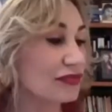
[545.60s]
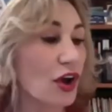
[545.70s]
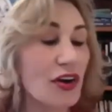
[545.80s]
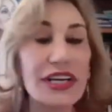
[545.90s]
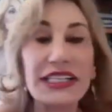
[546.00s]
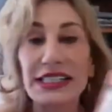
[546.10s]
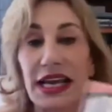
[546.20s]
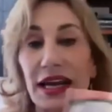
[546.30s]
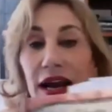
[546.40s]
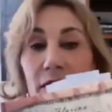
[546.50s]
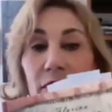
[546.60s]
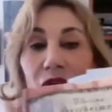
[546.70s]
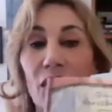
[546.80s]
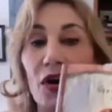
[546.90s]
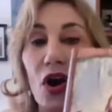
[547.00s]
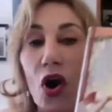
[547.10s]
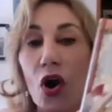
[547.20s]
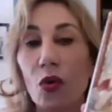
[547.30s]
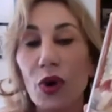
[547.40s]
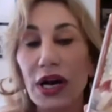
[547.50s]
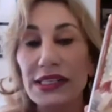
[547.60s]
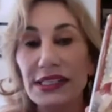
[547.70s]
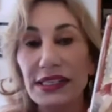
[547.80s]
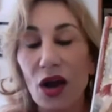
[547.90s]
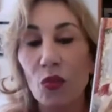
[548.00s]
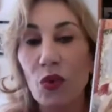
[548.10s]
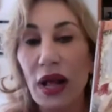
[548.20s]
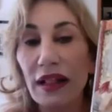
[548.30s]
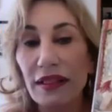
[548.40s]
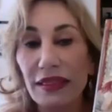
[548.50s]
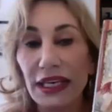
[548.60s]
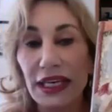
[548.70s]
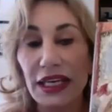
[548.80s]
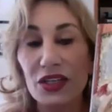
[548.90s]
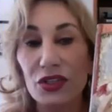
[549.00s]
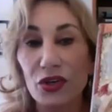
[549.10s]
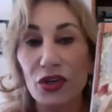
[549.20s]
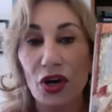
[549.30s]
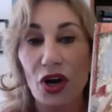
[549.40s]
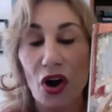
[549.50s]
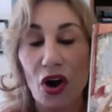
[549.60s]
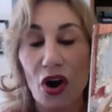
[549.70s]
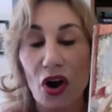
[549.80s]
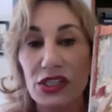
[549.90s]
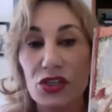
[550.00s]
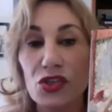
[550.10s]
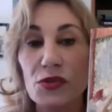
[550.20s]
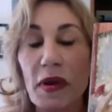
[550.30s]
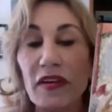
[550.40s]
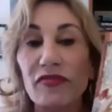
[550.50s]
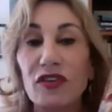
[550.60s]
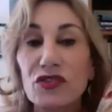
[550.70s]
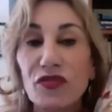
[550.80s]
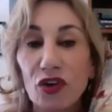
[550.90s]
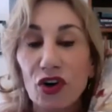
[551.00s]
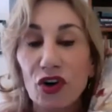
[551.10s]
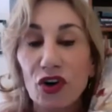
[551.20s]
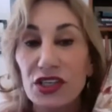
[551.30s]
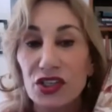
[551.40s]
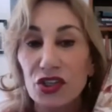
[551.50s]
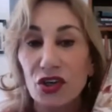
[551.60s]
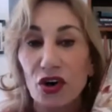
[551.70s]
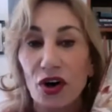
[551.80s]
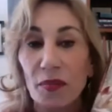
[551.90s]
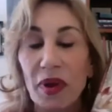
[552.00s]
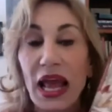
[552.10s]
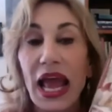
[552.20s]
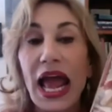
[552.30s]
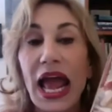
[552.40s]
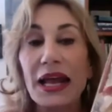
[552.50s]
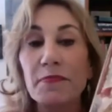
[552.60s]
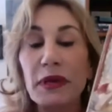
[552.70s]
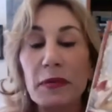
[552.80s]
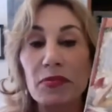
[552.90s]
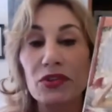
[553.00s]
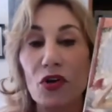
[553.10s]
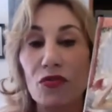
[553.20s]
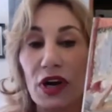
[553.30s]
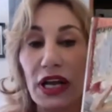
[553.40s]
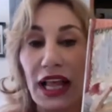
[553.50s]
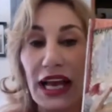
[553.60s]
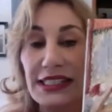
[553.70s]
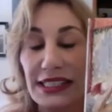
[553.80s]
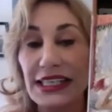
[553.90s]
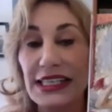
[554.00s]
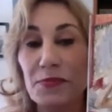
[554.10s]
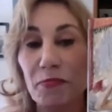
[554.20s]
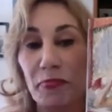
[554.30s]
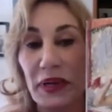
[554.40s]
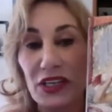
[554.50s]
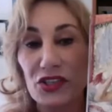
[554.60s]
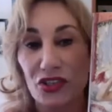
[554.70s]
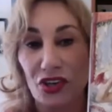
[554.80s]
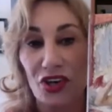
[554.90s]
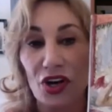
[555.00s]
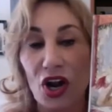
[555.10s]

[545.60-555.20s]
Florence Dettheimer was a wealthy New York artist who spent first 40 years in Europe. And people don't realize this picture